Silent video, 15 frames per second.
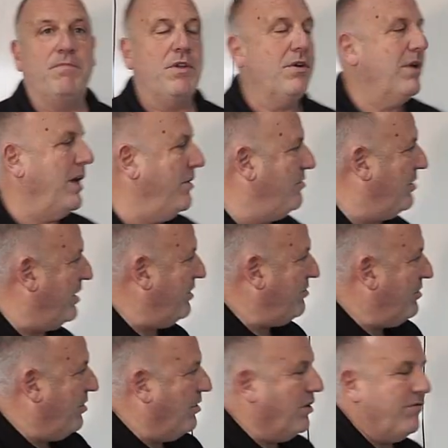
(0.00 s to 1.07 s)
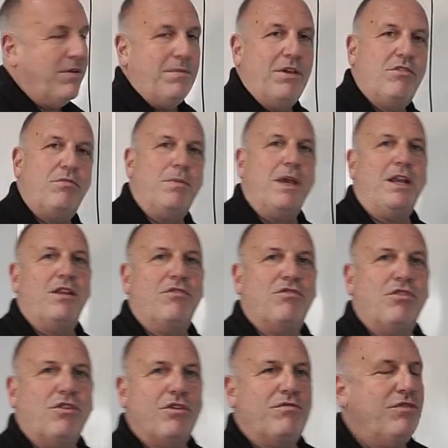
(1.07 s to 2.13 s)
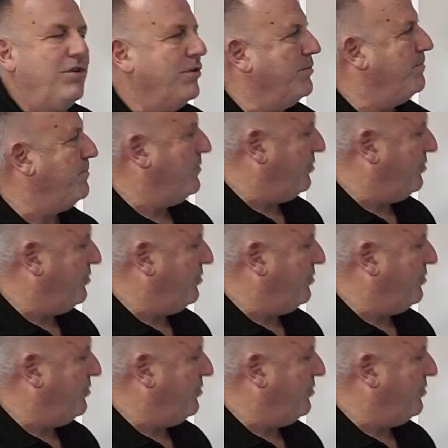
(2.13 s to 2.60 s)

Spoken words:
Okay, so this curve, let me explain this curve to you.